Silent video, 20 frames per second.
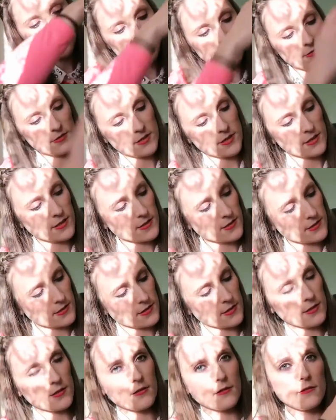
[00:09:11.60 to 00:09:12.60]
as well, like
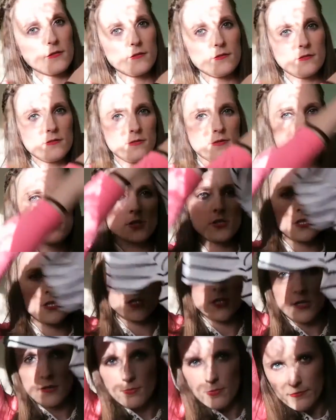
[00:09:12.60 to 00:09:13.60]
the
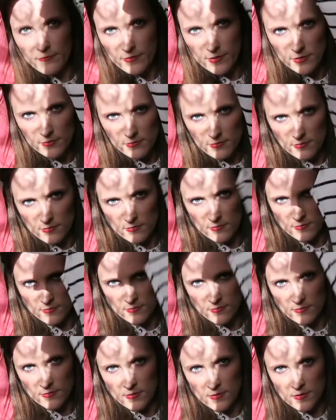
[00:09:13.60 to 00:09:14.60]
shape of it,
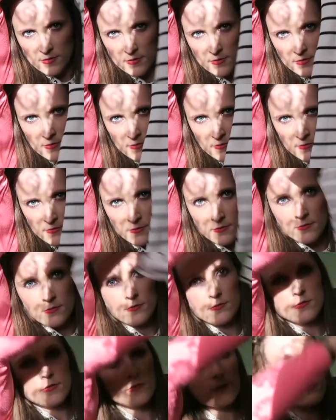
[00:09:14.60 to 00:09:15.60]

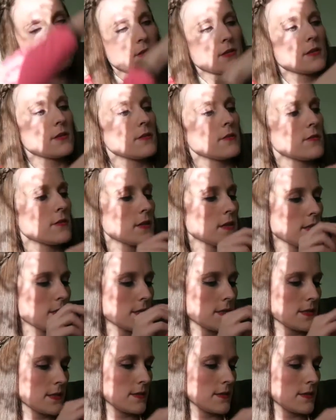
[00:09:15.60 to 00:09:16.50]
which is really nice.